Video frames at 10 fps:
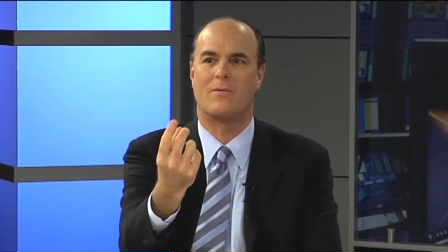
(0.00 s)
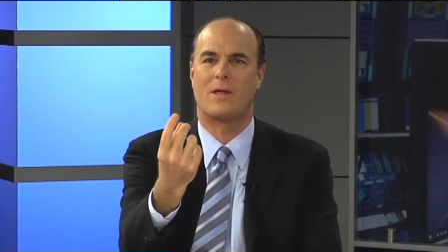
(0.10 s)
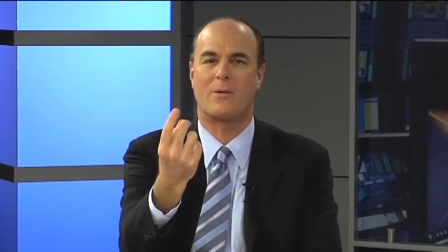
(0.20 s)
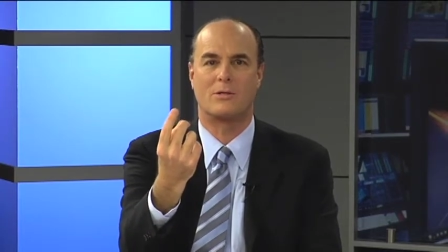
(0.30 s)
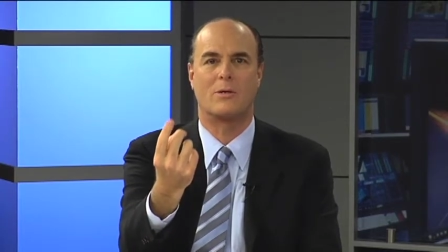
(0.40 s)

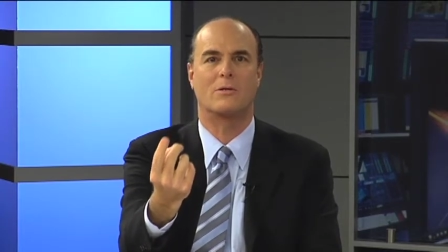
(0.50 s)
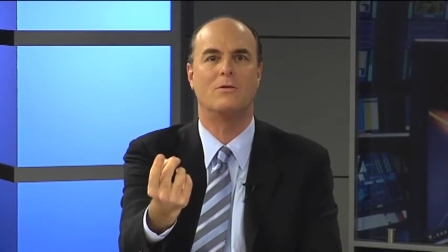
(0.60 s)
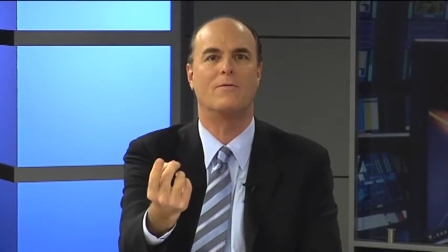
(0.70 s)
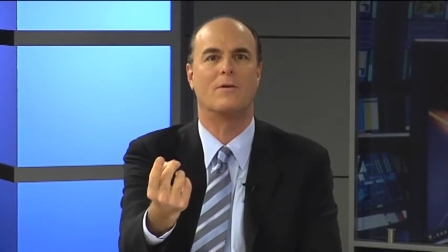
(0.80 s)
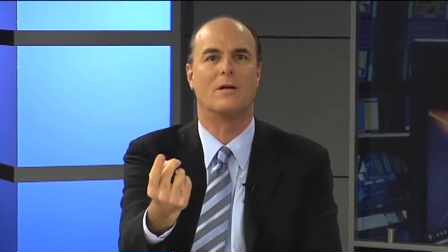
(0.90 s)
that I was going
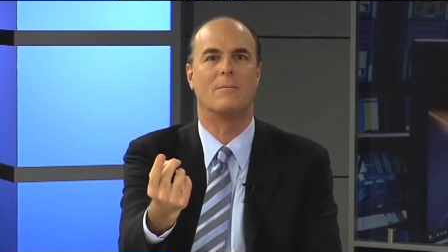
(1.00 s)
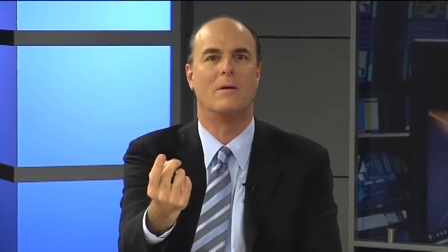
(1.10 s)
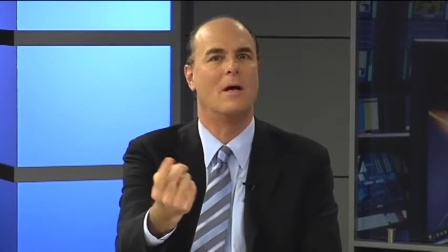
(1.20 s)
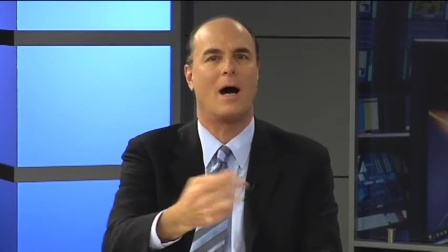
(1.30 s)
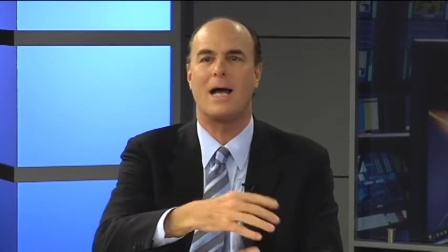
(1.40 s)
to do for him,
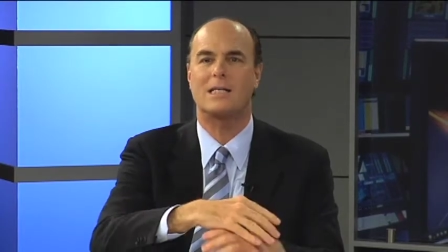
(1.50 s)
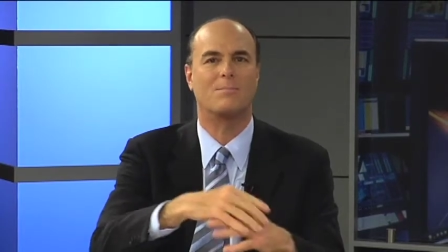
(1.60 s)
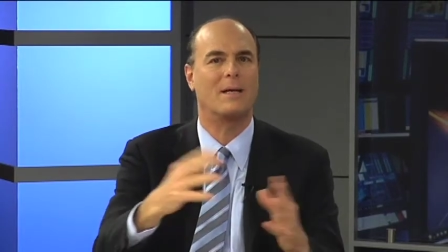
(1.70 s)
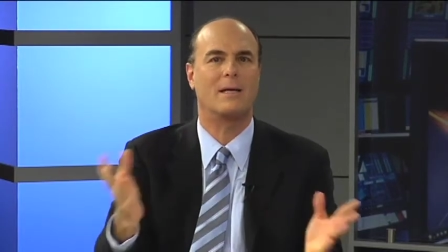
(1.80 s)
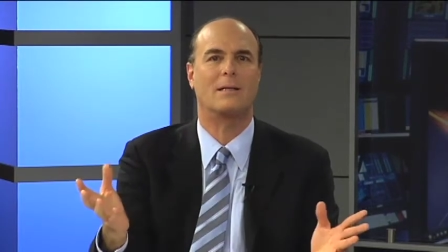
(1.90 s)
I
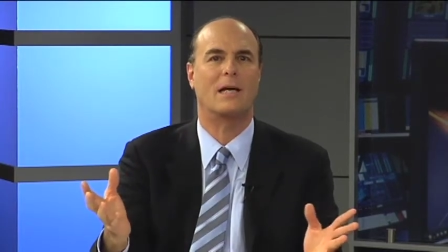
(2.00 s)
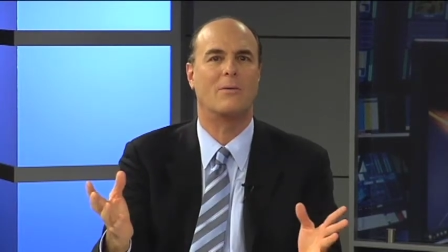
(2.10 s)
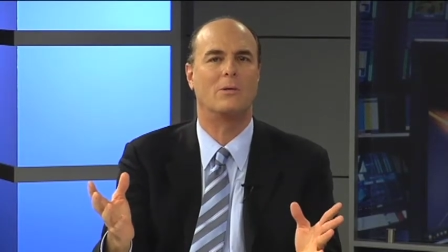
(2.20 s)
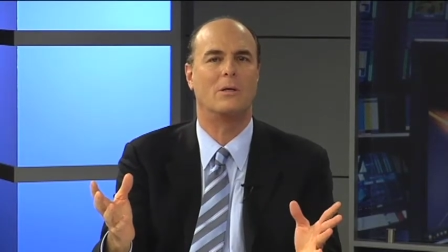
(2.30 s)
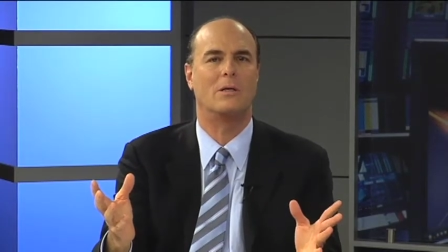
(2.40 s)
explained it like
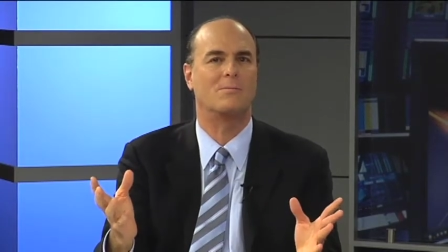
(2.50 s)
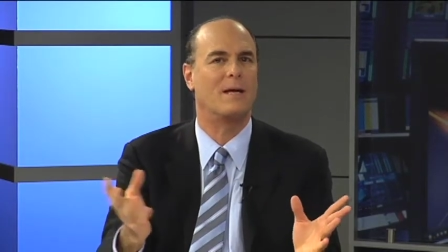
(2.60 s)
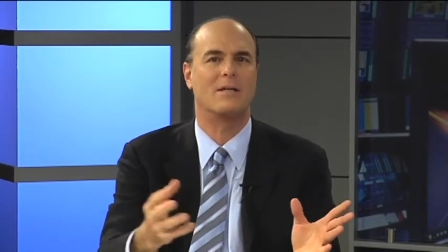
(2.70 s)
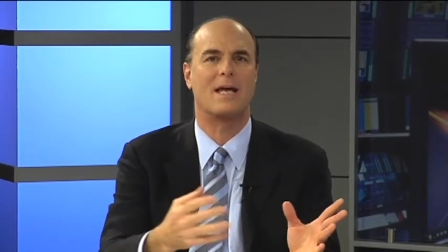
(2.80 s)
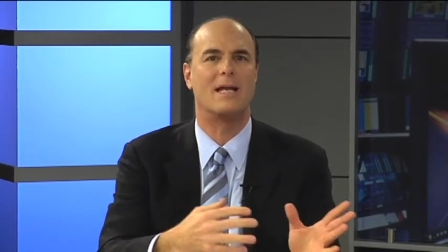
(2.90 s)
I would
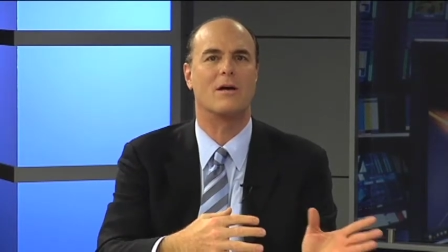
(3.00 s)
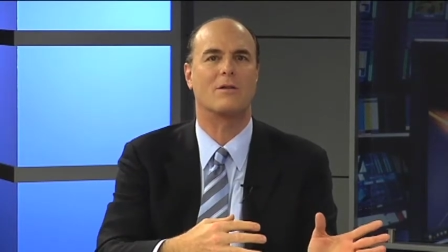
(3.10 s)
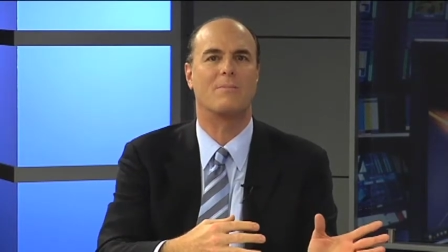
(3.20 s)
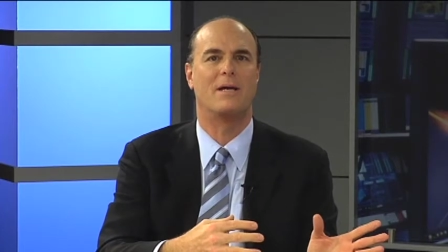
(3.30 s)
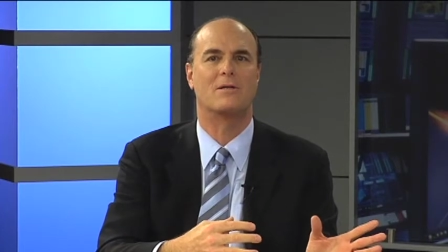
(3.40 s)
explain it to any
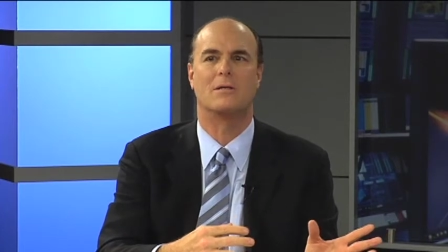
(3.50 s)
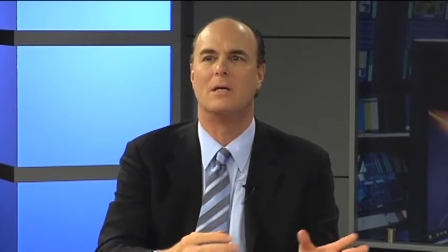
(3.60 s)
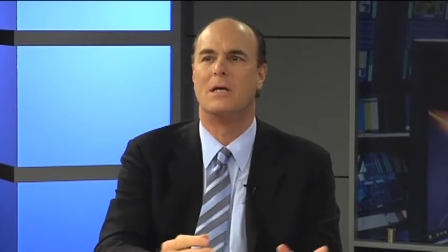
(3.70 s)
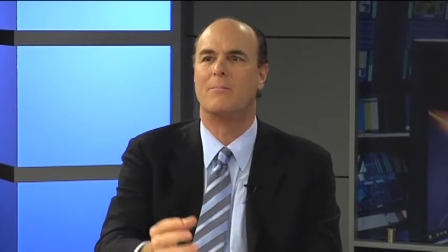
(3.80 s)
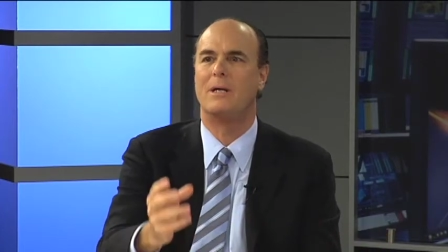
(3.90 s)
other patient,
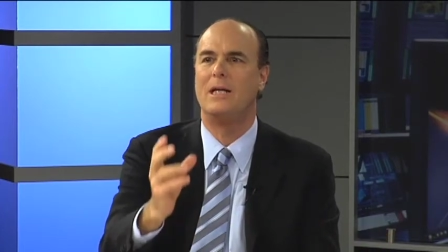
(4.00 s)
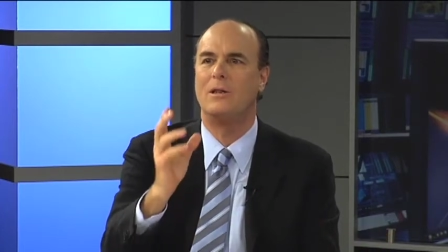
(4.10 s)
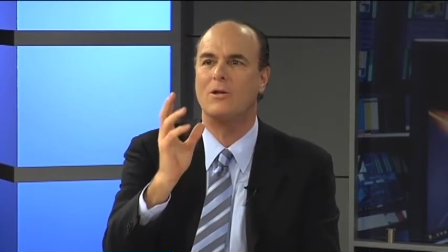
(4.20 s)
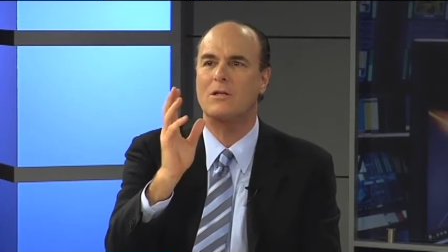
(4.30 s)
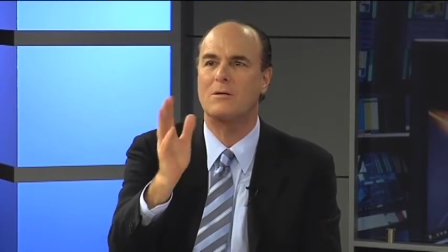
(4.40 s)
but he
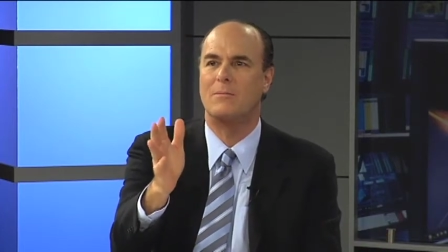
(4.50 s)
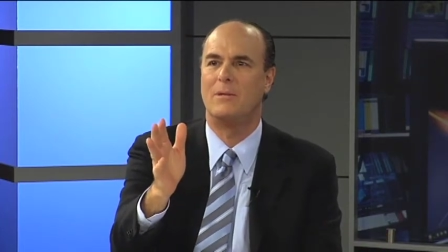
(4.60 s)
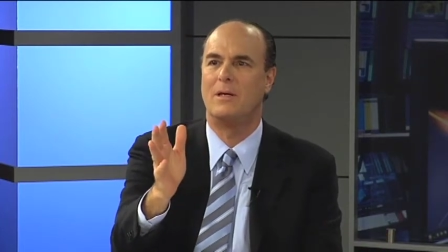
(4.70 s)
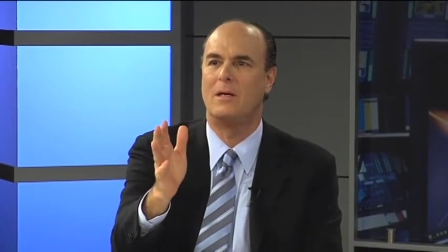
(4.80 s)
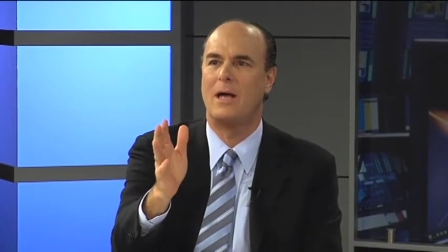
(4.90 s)
looked at
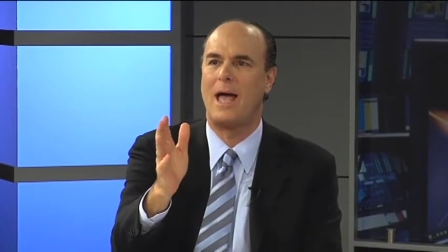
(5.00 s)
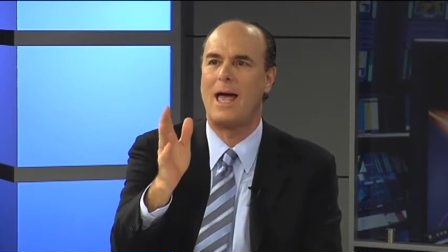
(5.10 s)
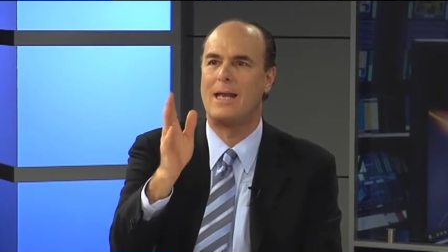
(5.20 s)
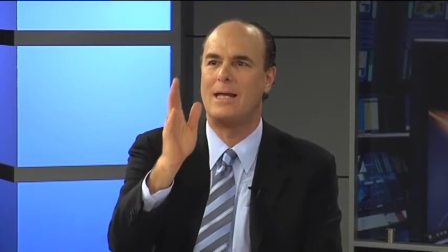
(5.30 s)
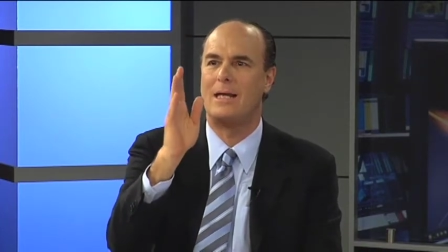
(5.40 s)
me
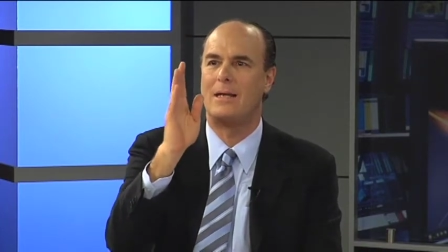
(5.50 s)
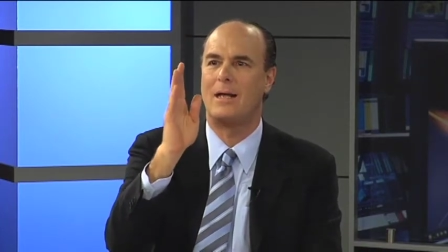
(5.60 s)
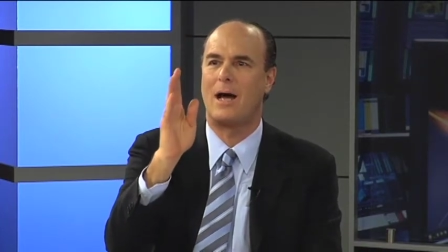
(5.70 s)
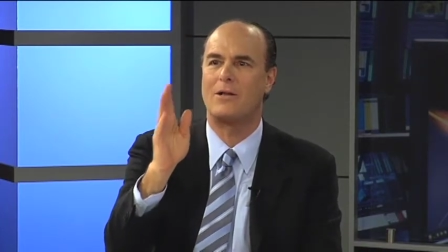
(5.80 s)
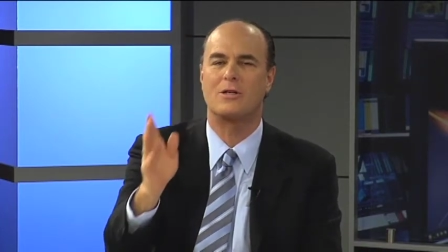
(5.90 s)
and it,
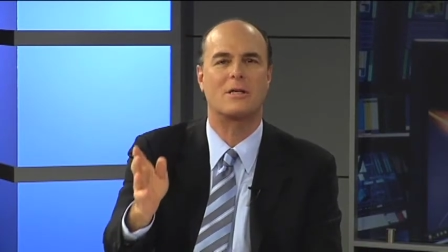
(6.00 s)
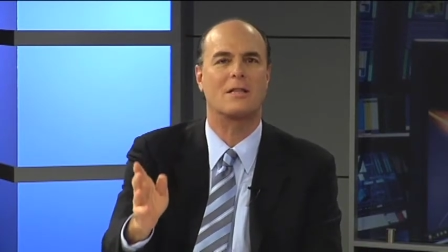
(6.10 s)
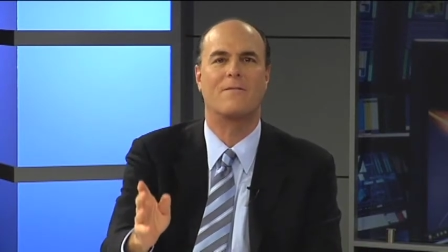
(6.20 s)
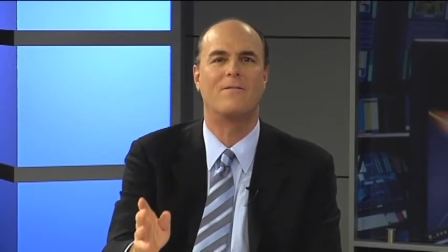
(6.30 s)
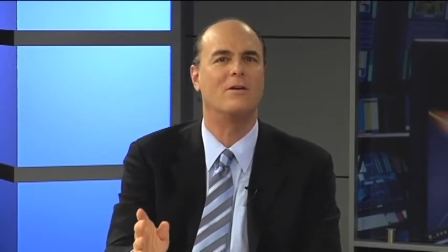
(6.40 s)
I just
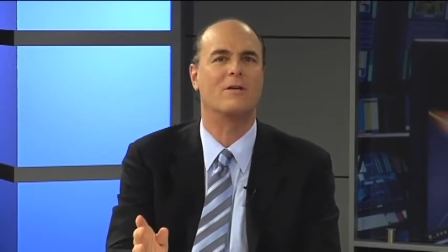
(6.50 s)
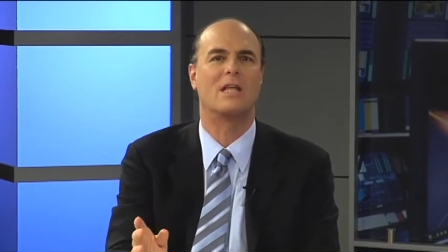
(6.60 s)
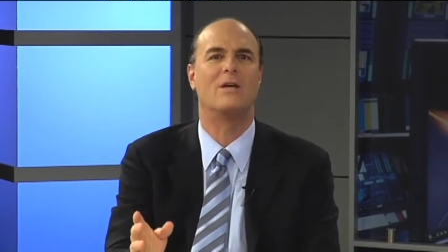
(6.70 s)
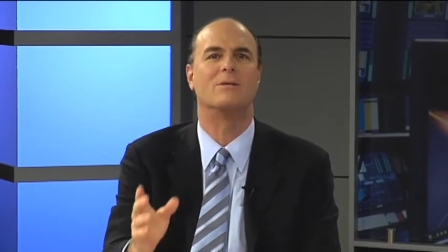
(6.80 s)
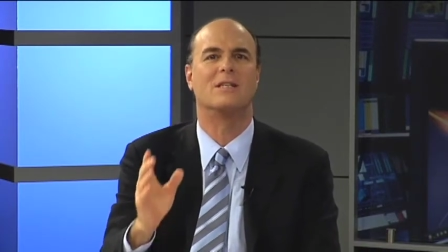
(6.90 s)
got the feeling
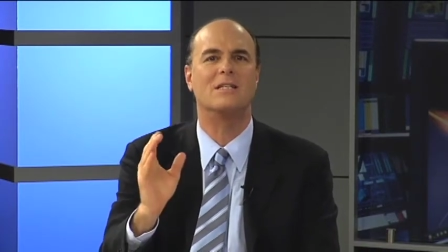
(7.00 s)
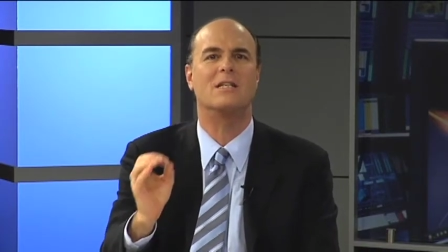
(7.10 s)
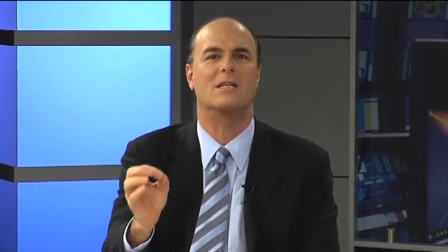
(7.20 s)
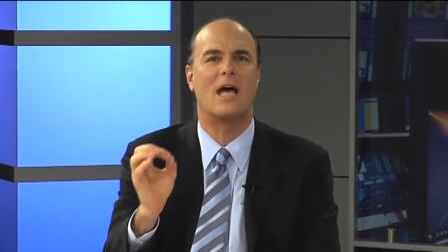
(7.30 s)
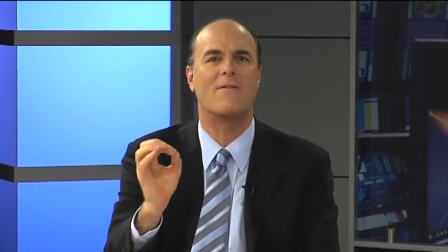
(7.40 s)
that he was
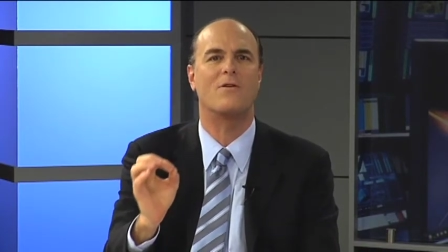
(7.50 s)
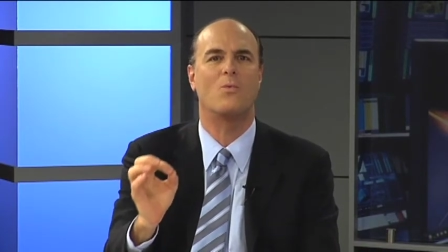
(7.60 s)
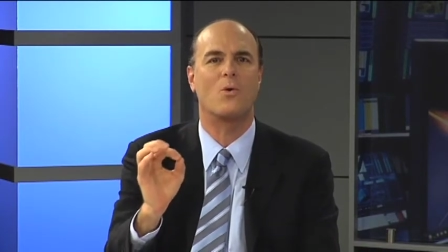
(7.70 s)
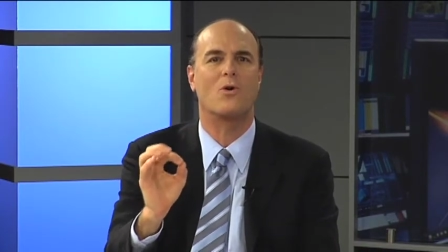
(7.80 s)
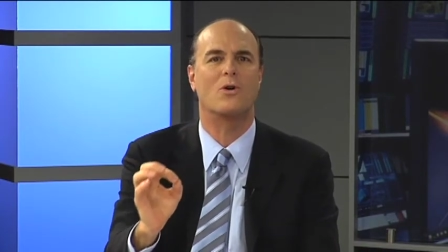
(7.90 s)
listening to every
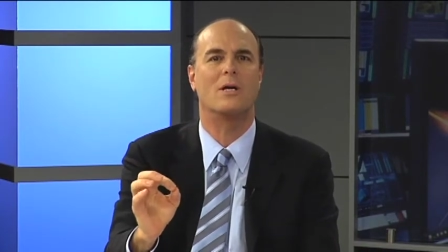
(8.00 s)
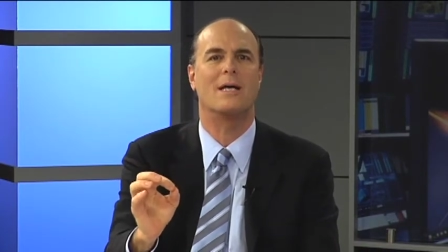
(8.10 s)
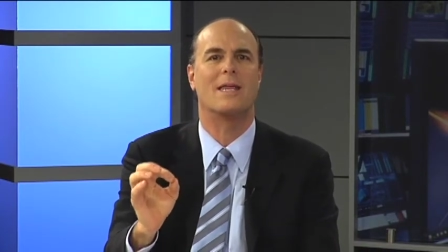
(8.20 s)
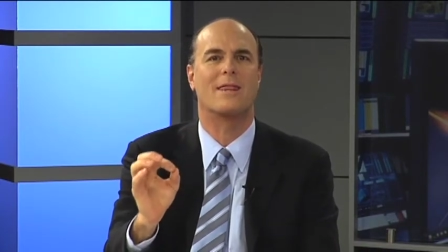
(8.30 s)
word